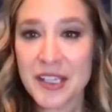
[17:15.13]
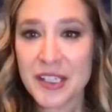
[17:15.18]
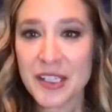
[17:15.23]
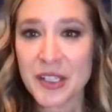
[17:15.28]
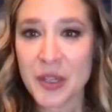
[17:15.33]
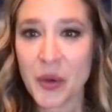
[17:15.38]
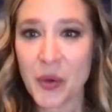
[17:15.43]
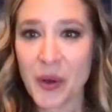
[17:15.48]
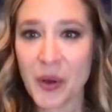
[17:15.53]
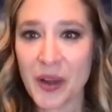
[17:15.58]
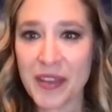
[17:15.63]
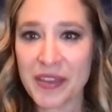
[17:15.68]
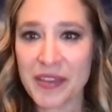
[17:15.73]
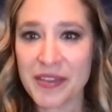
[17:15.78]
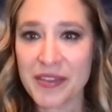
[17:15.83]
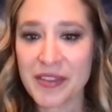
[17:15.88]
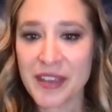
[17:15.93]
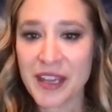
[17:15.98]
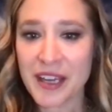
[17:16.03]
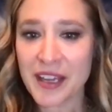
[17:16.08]
So I
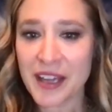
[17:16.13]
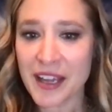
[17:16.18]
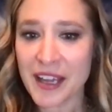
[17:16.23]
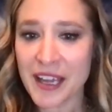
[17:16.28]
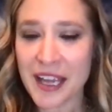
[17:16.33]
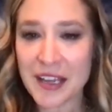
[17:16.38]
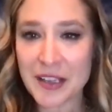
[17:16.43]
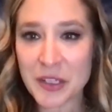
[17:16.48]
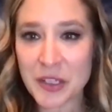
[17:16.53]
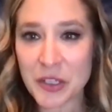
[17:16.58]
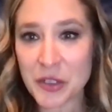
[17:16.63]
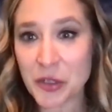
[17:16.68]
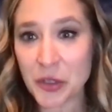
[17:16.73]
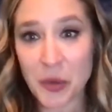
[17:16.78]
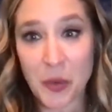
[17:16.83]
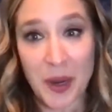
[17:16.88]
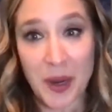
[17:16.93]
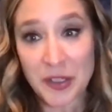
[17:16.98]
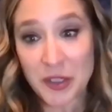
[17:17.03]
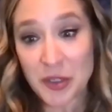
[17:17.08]
think I answered your
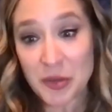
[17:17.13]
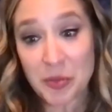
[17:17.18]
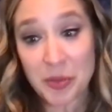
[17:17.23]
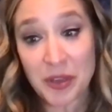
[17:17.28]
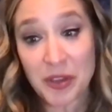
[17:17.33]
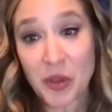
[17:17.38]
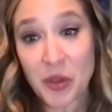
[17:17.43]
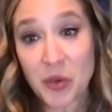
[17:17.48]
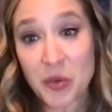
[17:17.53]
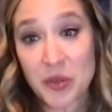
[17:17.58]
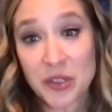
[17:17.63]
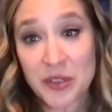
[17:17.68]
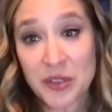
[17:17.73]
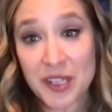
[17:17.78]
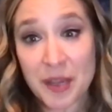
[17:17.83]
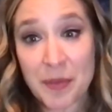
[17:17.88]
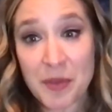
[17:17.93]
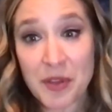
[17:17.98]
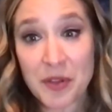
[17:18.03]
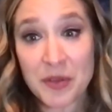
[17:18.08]
question, but those are oh,
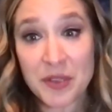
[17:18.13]
some okay.